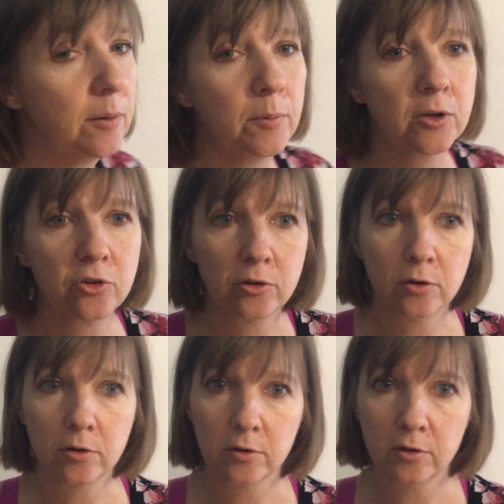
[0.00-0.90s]
I'm going to
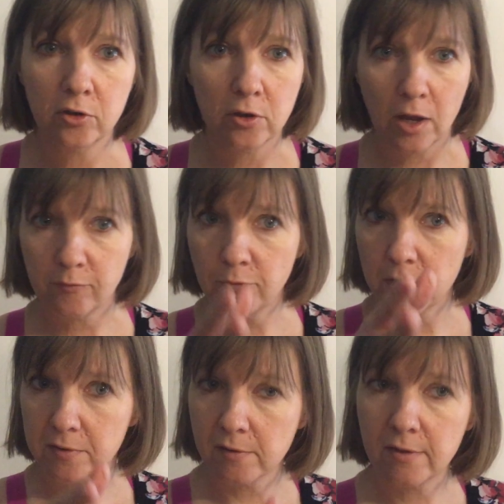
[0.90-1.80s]
turn and
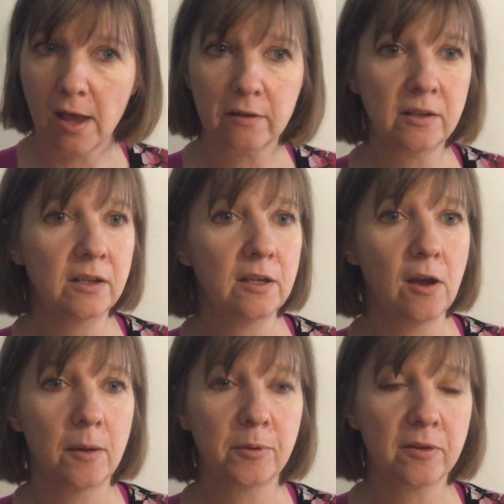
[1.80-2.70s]
face exactly in the
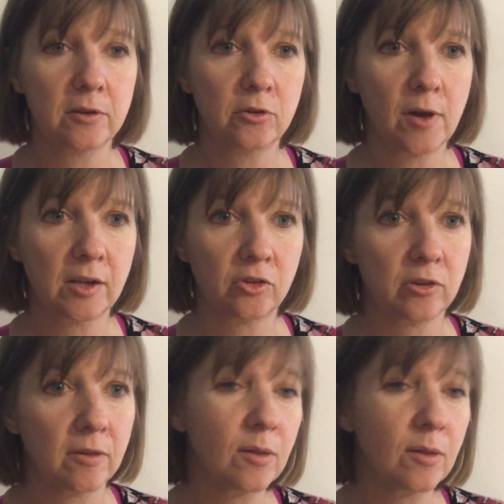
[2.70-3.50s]
opposite direction.